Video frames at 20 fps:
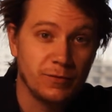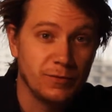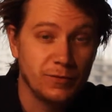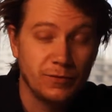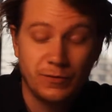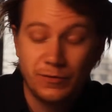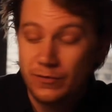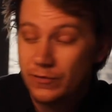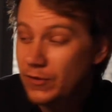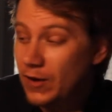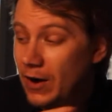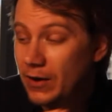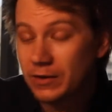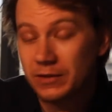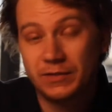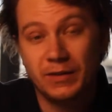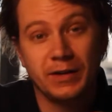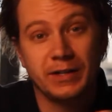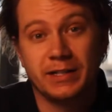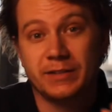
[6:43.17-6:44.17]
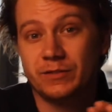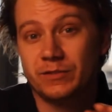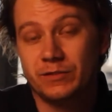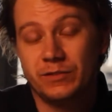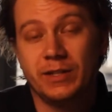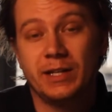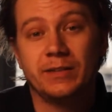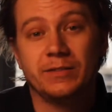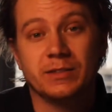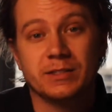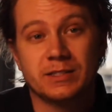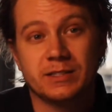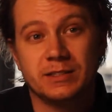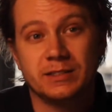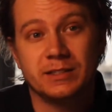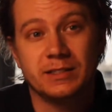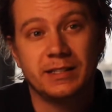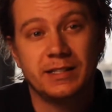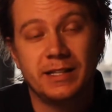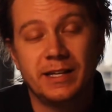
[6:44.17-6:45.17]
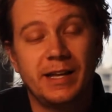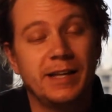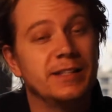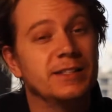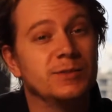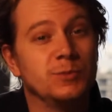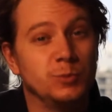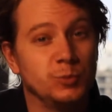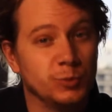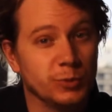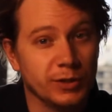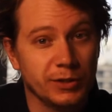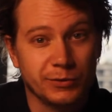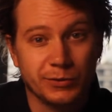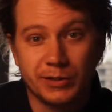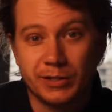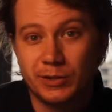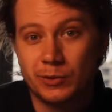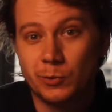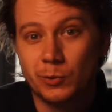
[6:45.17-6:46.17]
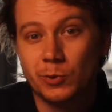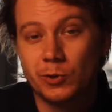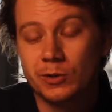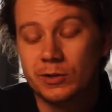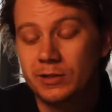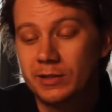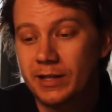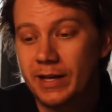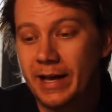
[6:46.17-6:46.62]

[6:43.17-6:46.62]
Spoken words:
Very, very different flavors, and it's really, really cool.